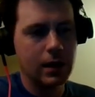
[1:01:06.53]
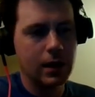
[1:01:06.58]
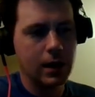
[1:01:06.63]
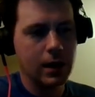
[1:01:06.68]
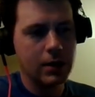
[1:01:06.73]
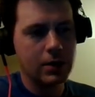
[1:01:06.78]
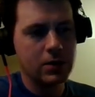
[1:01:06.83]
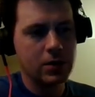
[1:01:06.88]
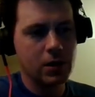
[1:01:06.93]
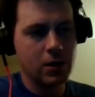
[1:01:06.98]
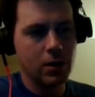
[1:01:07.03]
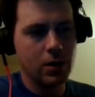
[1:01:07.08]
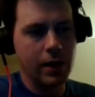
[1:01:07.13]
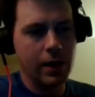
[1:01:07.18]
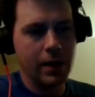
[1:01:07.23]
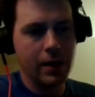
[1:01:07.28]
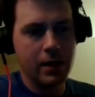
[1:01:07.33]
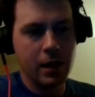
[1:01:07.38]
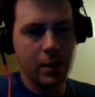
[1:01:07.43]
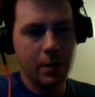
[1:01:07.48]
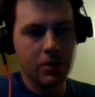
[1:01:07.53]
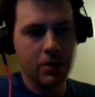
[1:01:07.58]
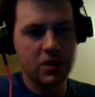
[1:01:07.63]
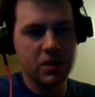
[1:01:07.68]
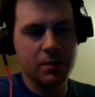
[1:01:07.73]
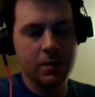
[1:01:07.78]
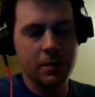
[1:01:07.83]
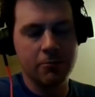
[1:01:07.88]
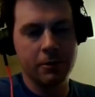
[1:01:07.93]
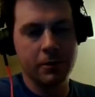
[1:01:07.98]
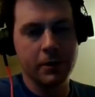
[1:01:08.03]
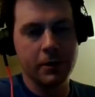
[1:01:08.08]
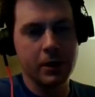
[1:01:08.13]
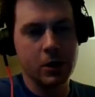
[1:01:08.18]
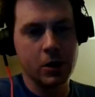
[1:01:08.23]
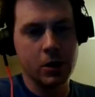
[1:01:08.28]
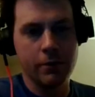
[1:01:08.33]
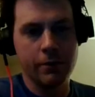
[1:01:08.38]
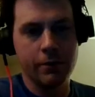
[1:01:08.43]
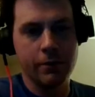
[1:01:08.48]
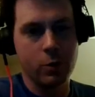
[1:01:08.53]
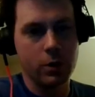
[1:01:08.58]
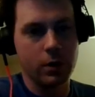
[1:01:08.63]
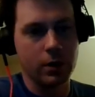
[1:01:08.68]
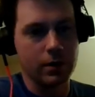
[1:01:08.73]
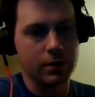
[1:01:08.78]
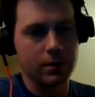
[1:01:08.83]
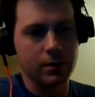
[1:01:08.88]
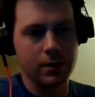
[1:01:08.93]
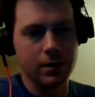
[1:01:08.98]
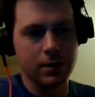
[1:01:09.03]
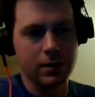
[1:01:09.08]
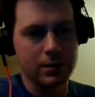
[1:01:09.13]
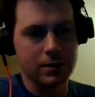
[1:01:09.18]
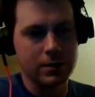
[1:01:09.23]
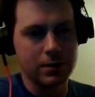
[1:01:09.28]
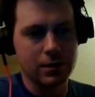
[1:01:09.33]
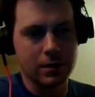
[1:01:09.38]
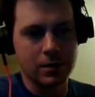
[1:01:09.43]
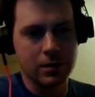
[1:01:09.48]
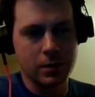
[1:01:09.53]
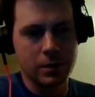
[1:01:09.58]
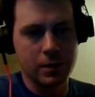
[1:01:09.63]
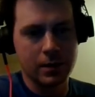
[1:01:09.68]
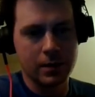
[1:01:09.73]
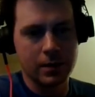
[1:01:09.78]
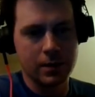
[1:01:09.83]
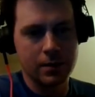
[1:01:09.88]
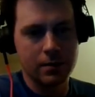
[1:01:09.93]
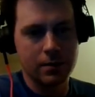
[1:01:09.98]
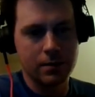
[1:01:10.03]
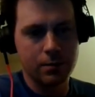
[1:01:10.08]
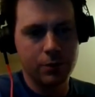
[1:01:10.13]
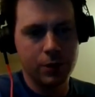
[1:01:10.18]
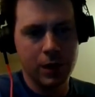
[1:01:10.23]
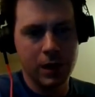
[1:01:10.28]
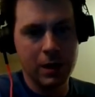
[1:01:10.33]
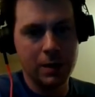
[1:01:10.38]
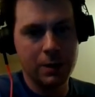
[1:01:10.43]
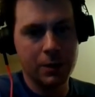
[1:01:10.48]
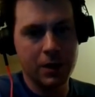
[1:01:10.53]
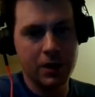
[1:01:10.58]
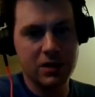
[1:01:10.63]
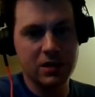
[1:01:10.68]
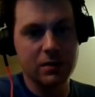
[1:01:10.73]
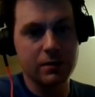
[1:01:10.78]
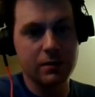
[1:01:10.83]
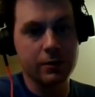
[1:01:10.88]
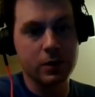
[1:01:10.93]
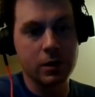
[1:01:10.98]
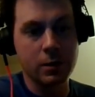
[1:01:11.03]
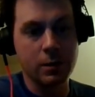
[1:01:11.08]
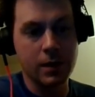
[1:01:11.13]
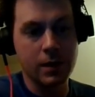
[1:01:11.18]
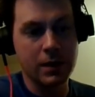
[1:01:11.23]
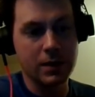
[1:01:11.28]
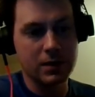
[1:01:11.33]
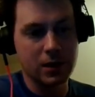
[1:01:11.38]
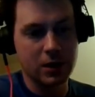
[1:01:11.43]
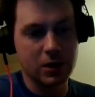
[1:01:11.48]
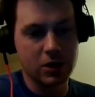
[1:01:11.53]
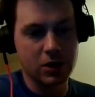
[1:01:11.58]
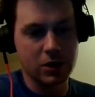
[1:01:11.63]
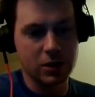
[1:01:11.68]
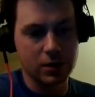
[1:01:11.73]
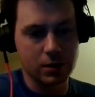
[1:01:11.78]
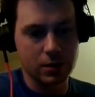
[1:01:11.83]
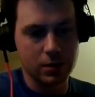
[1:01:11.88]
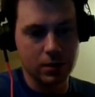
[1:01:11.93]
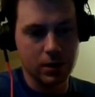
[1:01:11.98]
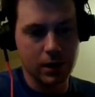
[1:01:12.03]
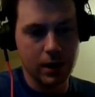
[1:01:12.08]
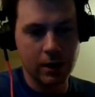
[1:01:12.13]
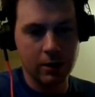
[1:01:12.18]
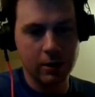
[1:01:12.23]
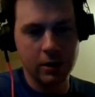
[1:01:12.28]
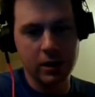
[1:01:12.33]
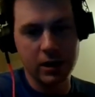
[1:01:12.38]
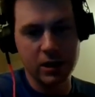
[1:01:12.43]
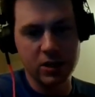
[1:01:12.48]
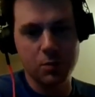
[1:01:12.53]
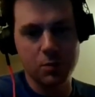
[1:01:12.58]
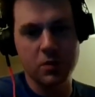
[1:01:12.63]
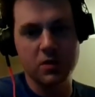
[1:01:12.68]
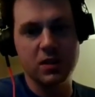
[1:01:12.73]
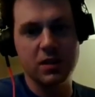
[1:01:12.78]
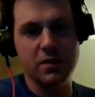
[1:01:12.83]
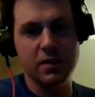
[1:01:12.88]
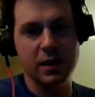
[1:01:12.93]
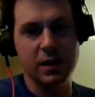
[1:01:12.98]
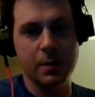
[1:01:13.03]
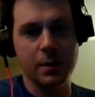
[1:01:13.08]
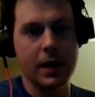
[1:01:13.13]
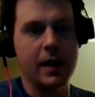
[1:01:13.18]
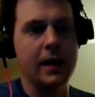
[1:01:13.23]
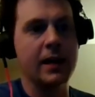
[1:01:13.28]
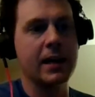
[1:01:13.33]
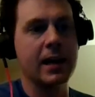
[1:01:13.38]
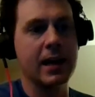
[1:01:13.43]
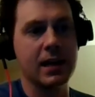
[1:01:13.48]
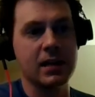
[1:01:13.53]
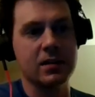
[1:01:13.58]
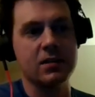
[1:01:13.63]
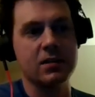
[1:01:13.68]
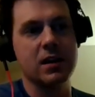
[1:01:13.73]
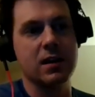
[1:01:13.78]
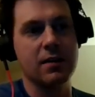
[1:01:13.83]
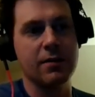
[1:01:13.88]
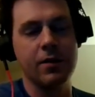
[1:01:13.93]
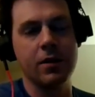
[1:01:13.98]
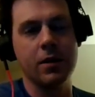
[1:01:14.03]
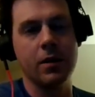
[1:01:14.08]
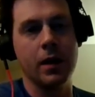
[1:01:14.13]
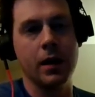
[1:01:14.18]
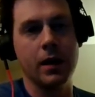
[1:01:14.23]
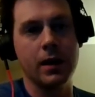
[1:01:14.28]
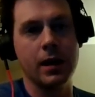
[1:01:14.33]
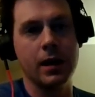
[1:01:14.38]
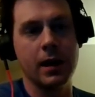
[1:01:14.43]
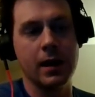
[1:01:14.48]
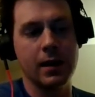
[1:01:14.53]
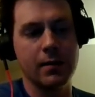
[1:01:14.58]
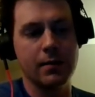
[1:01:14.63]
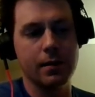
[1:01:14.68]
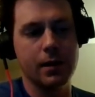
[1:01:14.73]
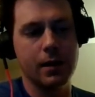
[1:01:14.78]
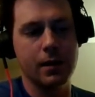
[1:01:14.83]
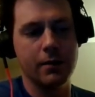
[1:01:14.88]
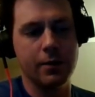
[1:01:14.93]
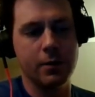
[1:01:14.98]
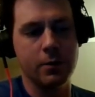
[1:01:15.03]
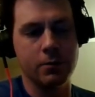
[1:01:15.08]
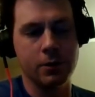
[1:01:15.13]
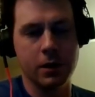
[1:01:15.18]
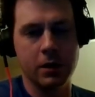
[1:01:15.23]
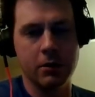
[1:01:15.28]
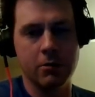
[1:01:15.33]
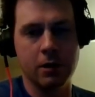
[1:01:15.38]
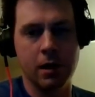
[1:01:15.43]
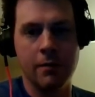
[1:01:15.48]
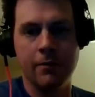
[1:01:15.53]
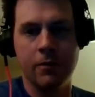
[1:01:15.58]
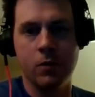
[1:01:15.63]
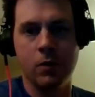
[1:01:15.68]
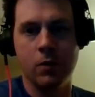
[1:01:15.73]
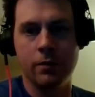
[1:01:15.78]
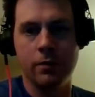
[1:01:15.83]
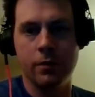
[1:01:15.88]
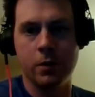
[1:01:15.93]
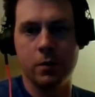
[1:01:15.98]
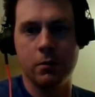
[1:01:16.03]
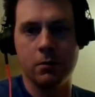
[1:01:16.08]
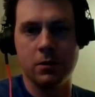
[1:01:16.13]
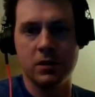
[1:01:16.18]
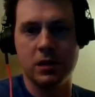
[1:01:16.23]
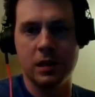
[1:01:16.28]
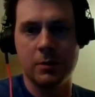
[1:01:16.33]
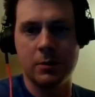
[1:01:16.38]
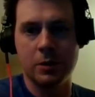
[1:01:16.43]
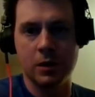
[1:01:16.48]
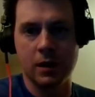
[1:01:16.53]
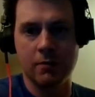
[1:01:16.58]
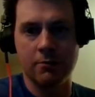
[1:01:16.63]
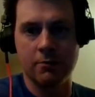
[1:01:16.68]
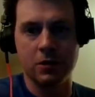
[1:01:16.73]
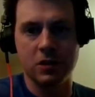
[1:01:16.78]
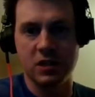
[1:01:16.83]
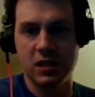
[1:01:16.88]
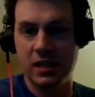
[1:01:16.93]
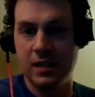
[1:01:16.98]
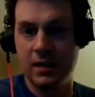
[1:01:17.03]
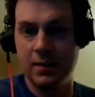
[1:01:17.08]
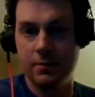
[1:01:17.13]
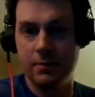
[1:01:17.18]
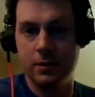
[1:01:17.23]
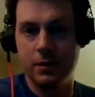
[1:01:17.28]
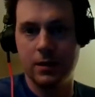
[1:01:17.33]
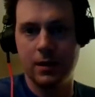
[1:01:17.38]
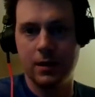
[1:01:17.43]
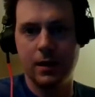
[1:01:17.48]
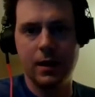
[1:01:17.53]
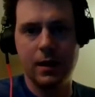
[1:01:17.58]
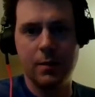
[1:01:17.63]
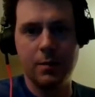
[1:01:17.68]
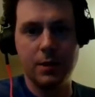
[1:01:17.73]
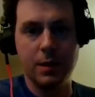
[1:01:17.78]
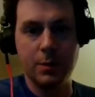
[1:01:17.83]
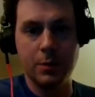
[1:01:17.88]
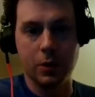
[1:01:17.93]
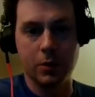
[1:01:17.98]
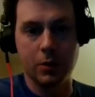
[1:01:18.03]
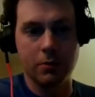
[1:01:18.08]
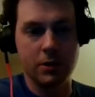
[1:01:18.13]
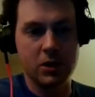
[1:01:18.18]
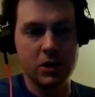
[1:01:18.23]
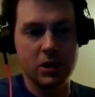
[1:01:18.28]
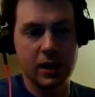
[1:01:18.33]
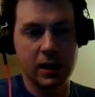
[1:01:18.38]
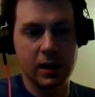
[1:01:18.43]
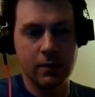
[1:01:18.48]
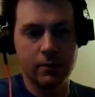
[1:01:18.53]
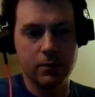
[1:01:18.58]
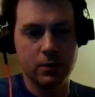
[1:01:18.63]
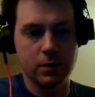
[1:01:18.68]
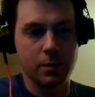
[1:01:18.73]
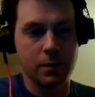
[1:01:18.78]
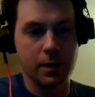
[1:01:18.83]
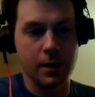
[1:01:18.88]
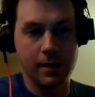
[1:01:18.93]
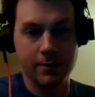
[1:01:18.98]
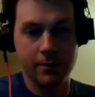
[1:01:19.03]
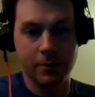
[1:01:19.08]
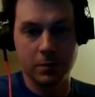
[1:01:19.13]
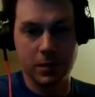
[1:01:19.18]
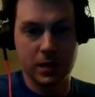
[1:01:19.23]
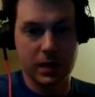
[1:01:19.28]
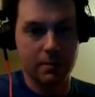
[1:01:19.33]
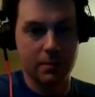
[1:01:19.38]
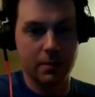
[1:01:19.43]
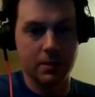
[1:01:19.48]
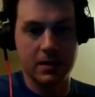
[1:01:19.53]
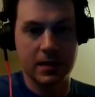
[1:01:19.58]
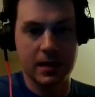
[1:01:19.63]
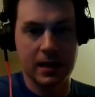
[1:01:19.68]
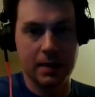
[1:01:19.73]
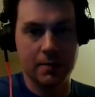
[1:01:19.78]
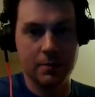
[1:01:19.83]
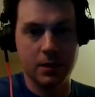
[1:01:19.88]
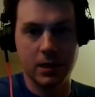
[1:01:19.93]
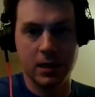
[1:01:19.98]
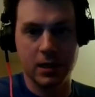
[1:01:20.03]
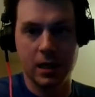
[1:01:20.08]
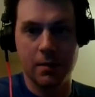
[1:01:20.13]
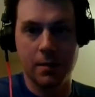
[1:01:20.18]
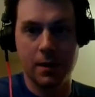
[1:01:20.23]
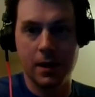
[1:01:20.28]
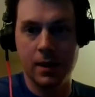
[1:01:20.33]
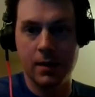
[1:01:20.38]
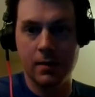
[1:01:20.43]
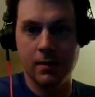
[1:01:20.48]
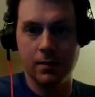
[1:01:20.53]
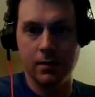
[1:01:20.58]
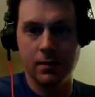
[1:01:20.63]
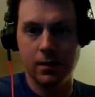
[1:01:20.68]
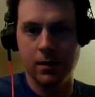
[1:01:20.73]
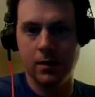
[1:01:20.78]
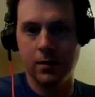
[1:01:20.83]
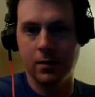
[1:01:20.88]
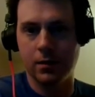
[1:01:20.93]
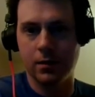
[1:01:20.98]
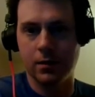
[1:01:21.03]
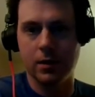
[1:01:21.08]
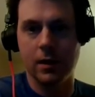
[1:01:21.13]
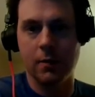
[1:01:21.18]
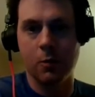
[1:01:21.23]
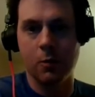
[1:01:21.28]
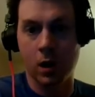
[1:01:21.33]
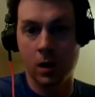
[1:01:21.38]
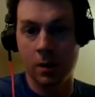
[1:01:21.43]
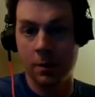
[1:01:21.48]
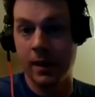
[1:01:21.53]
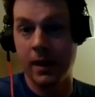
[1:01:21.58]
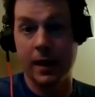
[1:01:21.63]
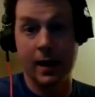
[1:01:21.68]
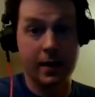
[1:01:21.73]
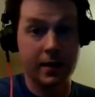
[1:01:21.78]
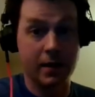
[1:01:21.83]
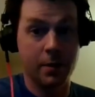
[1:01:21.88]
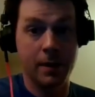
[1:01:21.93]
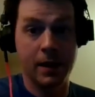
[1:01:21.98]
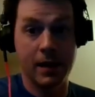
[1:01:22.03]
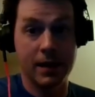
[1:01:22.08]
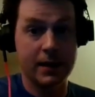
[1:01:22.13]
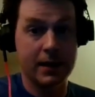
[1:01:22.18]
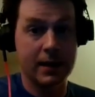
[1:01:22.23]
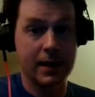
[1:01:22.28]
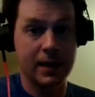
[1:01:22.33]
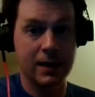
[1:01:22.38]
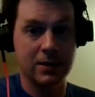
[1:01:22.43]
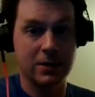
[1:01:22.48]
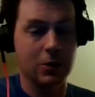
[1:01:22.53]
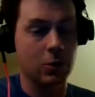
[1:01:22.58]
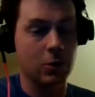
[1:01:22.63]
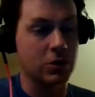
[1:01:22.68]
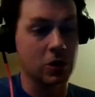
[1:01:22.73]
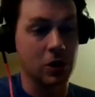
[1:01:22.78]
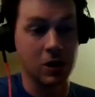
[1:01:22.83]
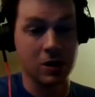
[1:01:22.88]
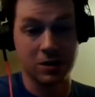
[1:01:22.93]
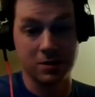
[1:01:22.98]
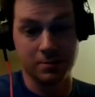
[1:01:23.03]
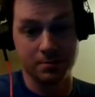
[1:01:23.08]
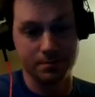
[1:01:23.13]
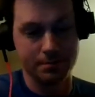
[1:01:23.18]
So, and the numbers have been really good for it. It's been pretty impressive for it being such an area-specific podcast, I feel like. And I feel really grateful for the reception I've received. People are reaching out to me from time to time to come in that want to be on the podcast, so it's awesome.